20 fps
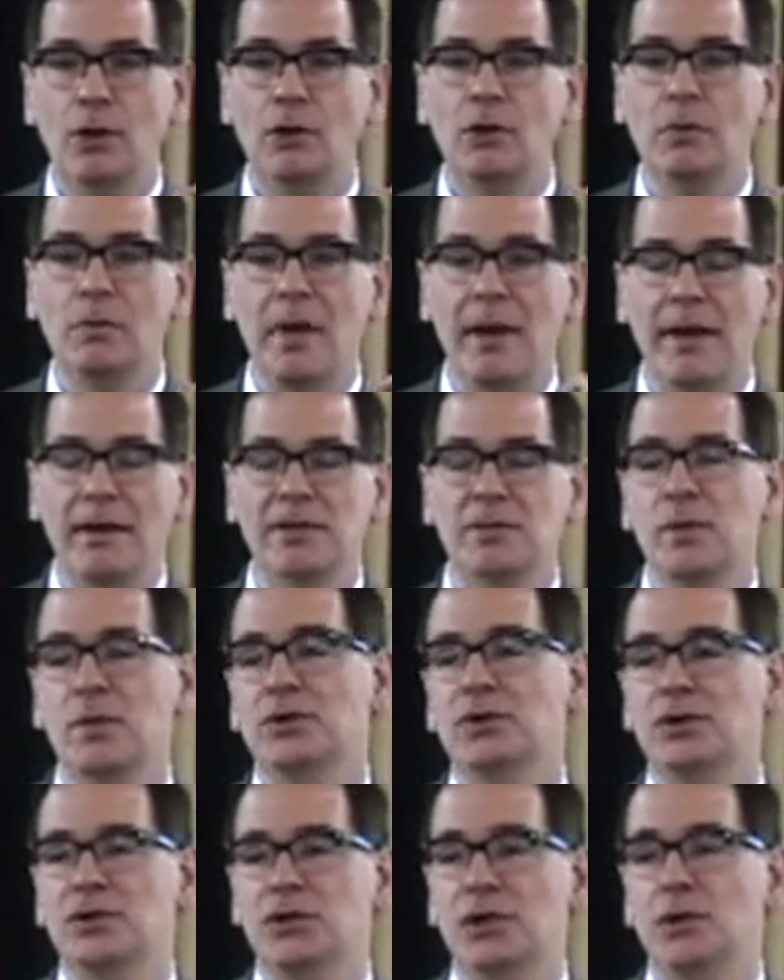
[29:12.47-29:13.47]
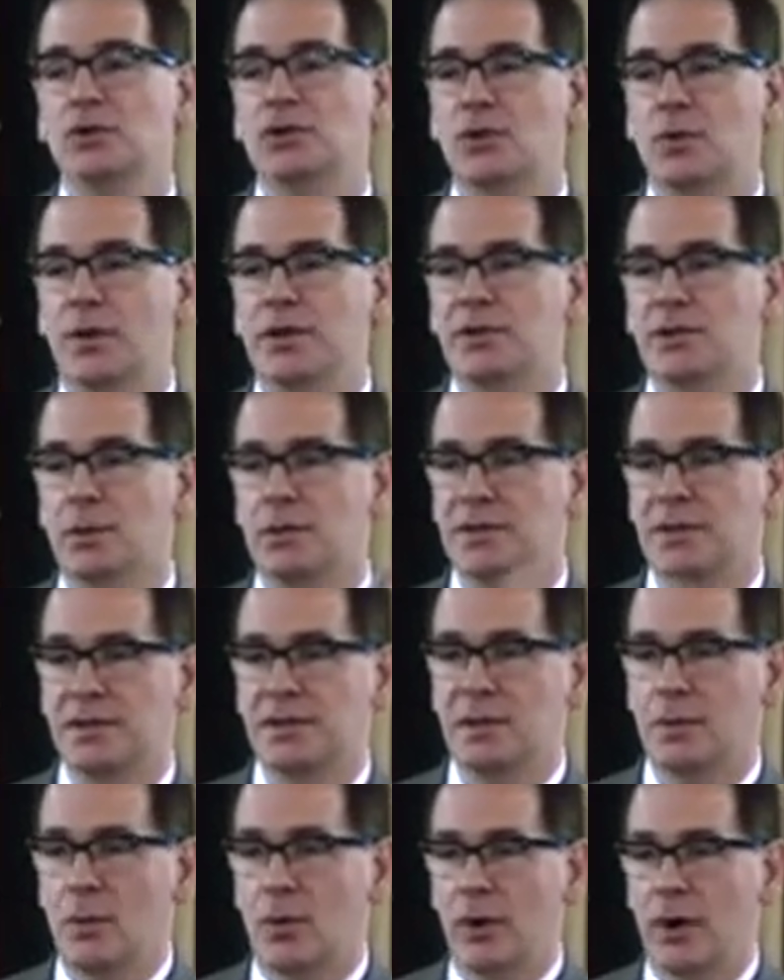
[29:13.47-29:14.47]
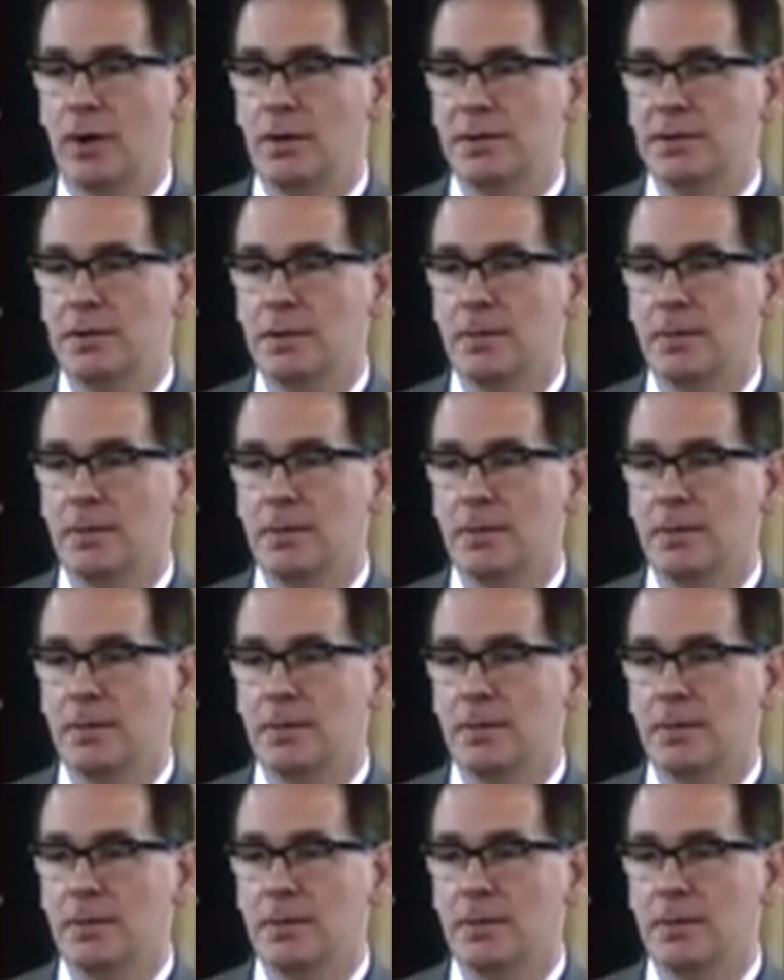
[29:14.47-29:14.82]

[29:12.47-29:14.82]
you may as well just use your resources somewhere else.